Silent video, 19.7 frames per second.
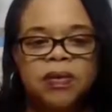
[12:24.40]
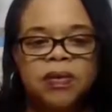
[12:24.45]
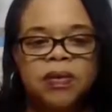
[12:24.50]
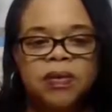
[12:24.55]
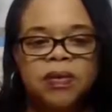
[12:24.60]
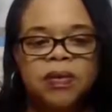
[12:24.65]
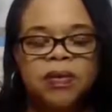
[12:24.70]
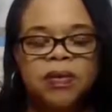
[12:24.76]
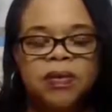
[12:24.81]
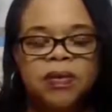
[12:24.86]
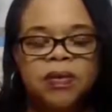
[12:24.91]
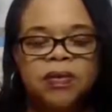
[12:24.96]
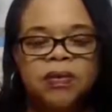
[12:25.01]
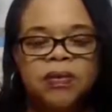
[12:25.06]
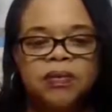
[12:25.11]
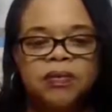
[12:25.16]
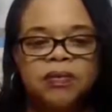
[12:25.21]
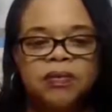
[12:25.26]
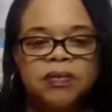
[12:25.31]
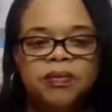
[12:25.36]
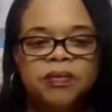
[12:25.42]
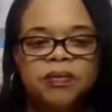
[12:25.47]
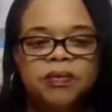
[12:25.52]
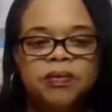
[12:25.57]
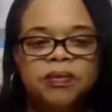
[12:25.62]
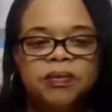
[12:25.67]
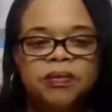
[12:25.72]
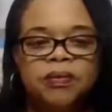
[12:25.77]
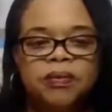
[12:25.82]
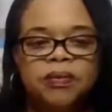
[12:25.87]

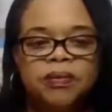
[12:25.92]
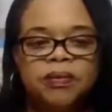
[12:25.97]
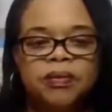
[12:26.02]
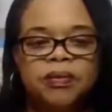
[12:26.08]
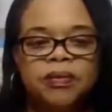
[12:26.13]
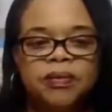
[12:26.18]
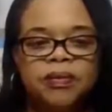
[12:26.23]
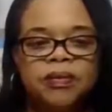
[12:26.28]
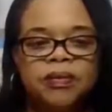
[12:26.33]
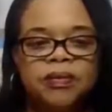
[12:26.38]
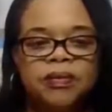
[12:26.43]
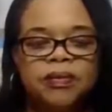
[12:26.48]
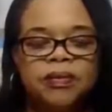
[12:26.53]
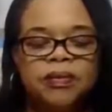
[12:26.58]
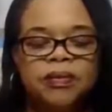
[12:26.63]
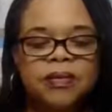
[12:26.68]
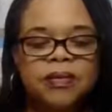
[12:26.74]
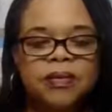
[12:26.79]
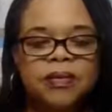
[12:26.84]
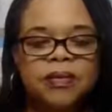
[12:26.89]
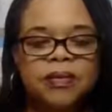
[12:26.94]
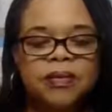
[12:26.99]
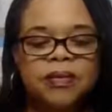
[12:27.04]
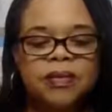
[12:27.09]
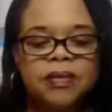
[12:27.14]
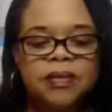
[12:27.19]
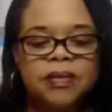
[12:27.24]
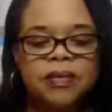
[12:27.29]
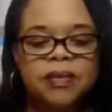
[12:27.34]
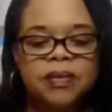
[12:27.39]

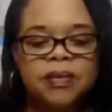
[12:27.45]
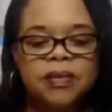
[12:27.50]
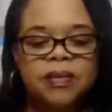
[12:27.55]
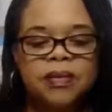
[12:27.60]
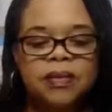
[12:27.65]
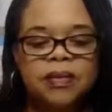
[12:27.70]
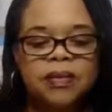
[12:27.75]
This person isn't speaking.